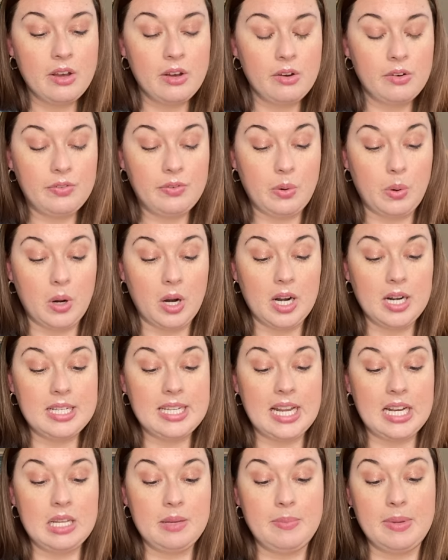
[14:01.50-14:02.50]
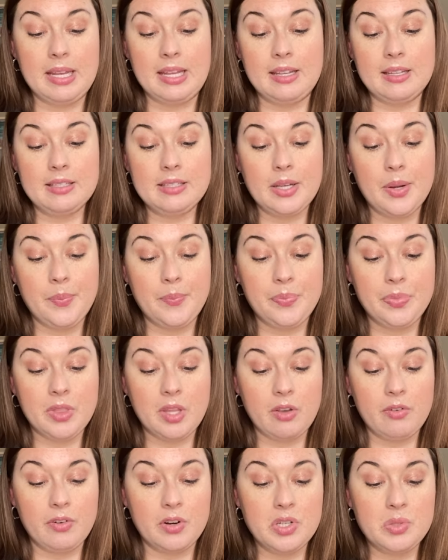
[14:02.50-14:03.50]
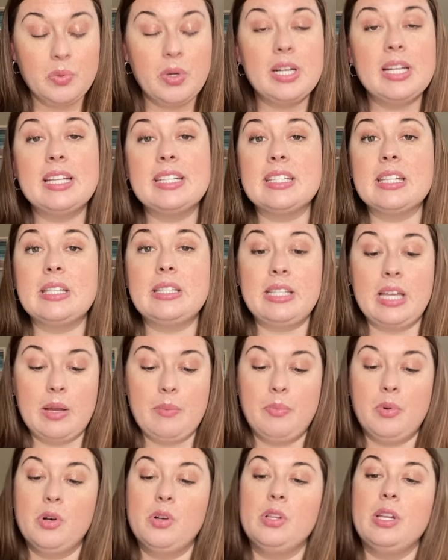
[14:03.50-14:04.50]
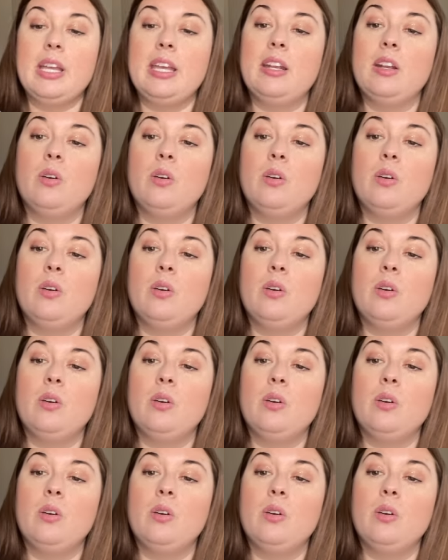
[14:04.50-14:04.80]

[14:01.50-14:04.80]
for Teddy B's. First one is a sample in